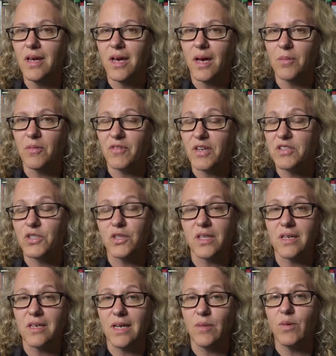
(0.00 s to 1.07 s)
a professor
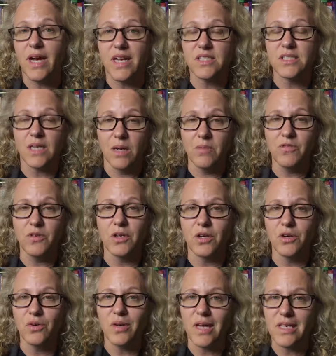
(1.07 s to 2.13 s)
that has time for
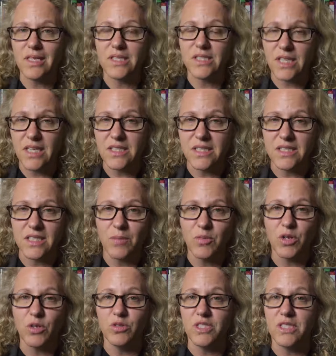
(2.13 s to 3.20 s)
you and discuss it,
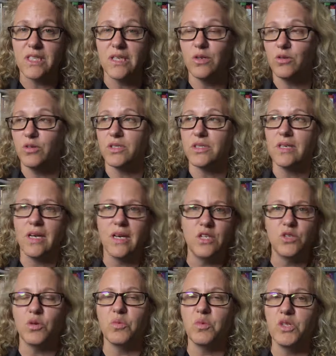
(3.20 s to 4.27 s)
someone who's
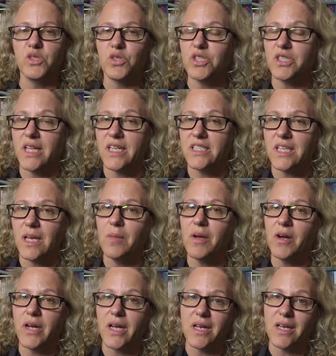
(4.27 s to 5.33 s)
doing research in that same
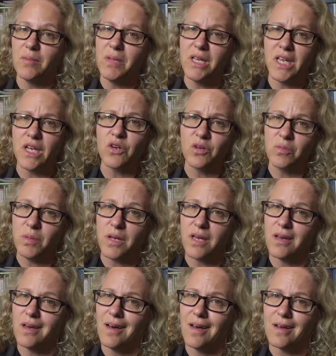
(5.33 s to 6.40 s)
area. And meeting could be
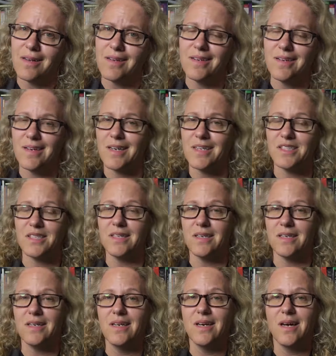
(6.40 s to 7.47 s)
on
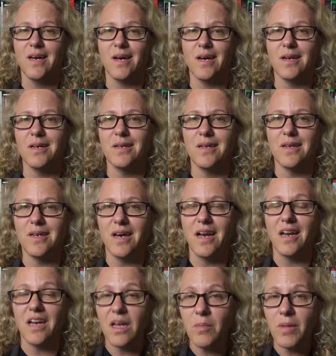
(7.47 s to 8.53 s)

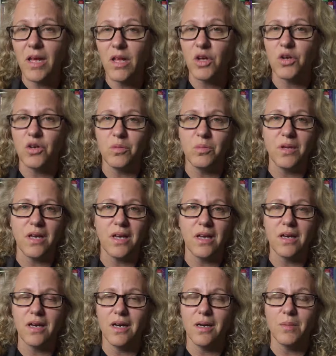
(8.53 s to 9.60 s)
an email, it could be
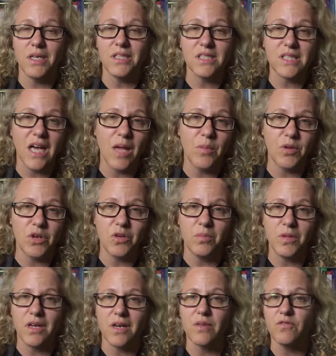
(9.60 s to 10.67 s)
on Skype, it could
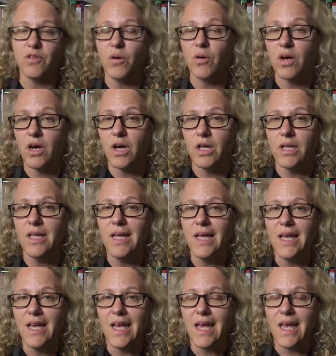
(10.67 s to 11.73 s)
be a phone call,
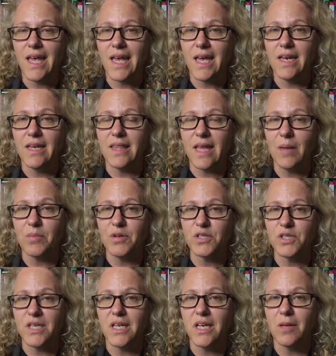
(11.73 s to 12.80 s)
and that
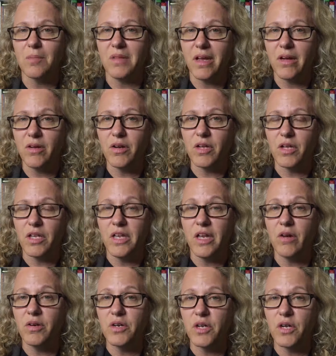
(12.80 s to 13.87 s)
person can help
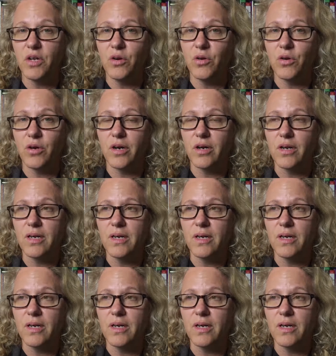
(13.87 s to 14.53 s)
narrow your